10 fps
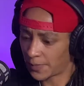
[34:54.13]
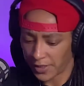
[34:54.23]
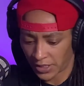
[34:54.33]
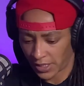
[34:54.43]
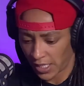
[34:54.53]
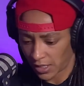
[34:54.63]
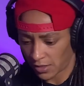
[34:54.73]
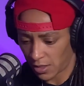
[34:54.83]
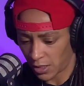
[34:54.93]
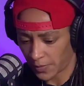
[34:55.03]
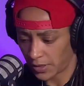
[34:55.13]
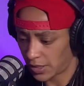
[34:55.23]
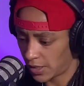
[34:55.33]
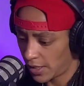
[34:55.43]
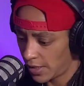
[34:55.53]
on you or
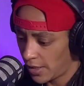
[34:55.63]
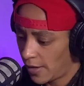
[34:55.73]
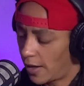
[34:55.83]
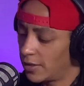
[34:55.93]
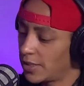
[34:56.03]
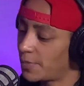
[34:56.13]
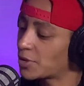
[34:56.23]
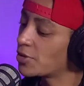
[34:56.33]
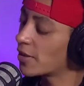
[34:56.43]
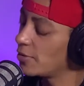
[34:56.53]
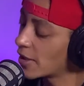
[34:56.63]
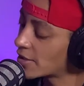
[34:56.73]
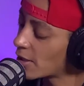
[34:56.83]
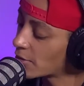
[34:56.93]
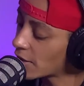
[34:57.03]
anything, but you have really nice nails. You
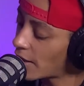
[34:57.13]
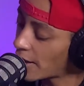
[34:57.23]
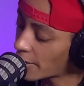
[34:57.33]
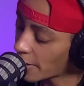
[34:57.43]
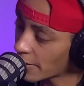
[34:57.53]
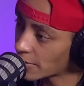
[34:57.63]
can tell with the line care